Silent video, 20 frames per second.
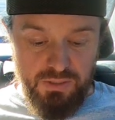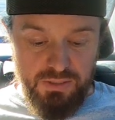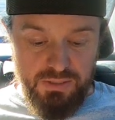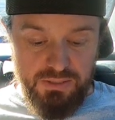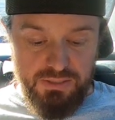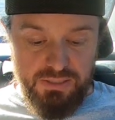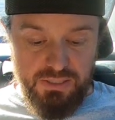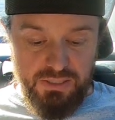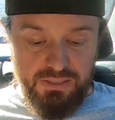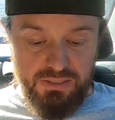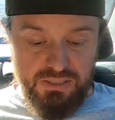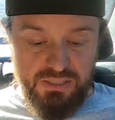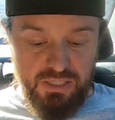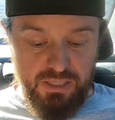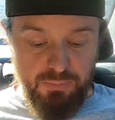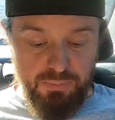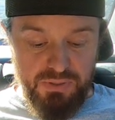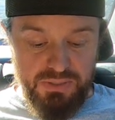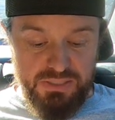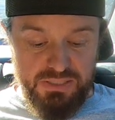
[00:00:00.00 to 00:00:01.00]
second
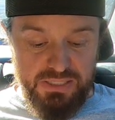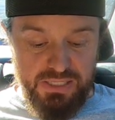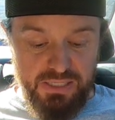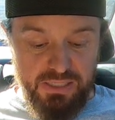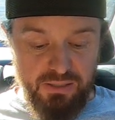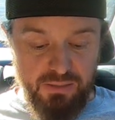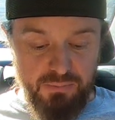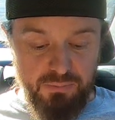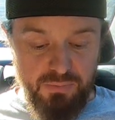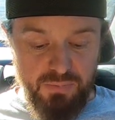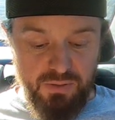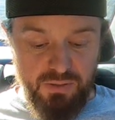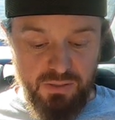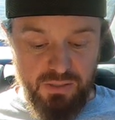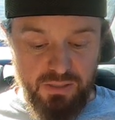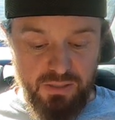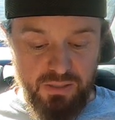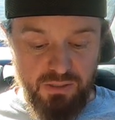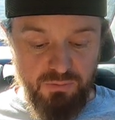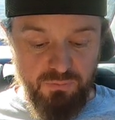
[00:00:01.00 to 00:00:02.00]
stop is Salem,
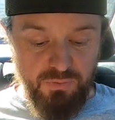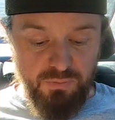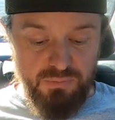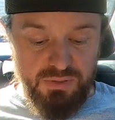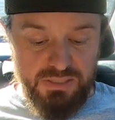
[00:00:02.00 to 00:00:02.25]
and then from